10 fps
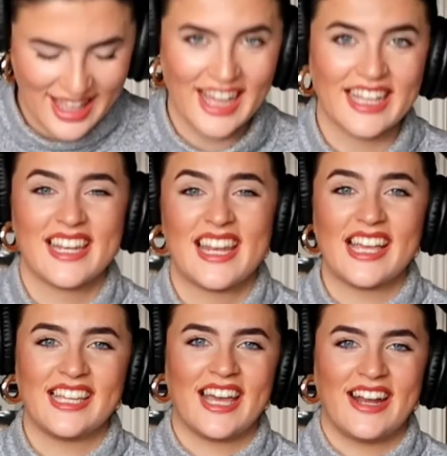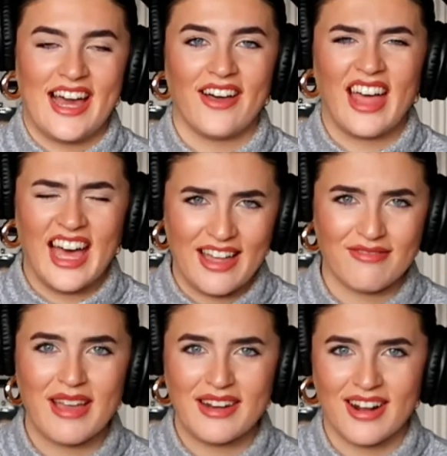I can let you know now that
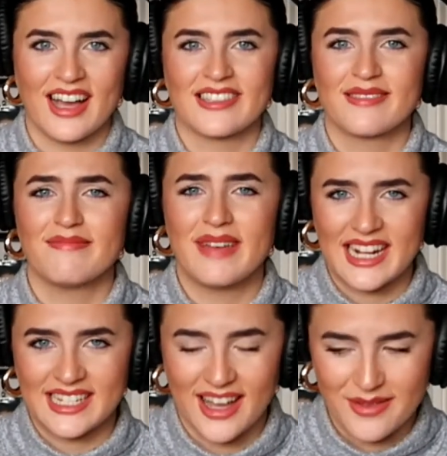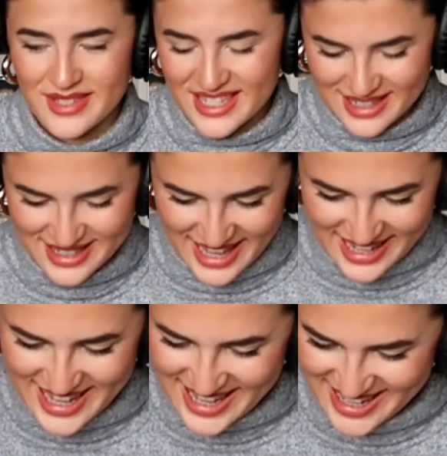I've made rice many times since
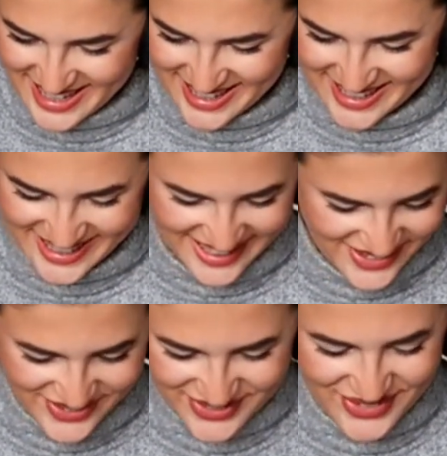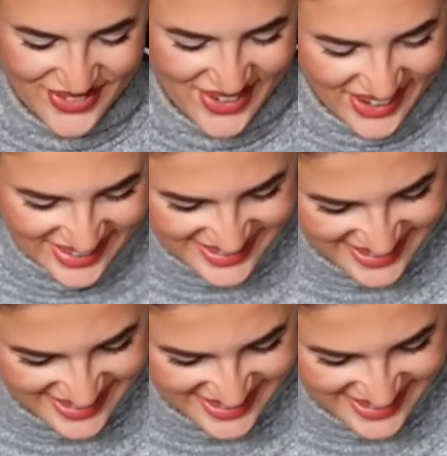then. What?